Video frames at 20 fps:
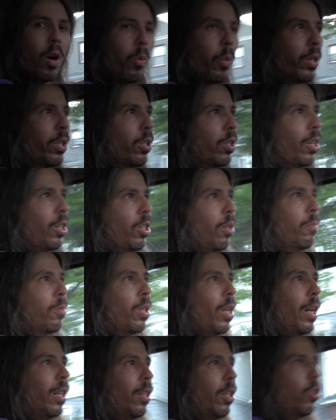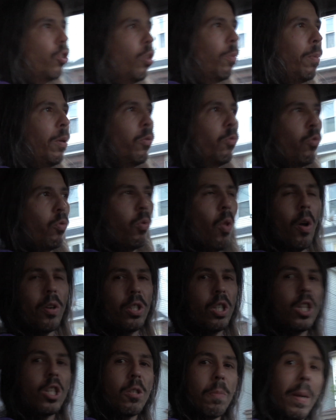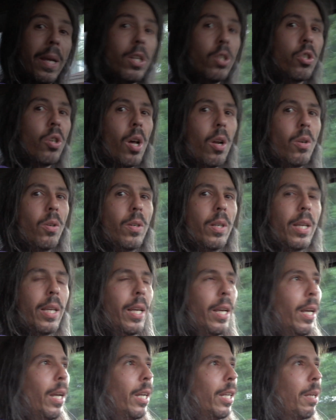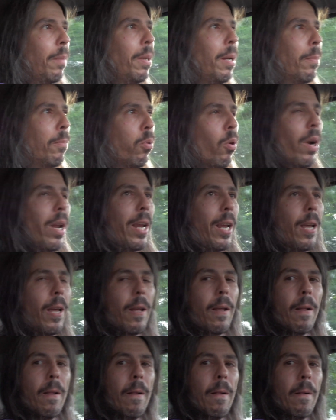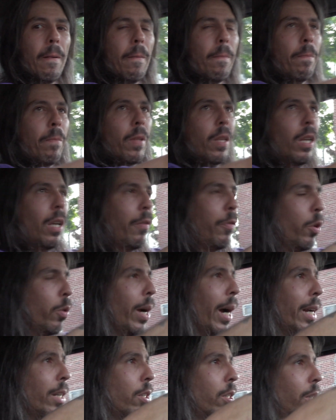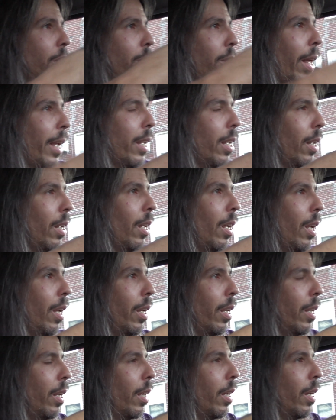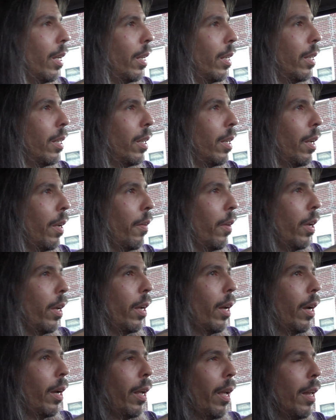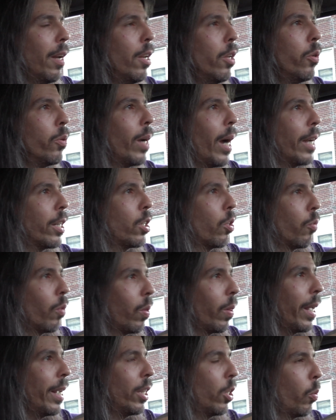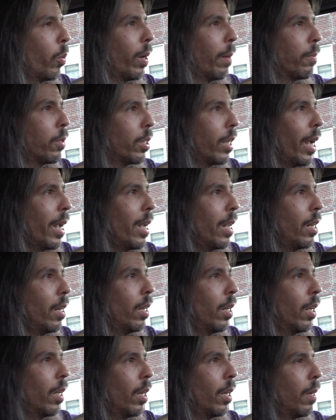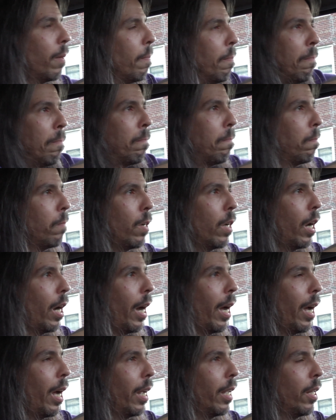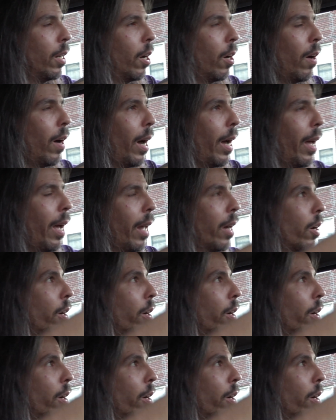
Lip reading: with systems in it that should be launching the space shuttle. Give me a break. If you guys, like, any of you guys can relate to what I'm saying, I don't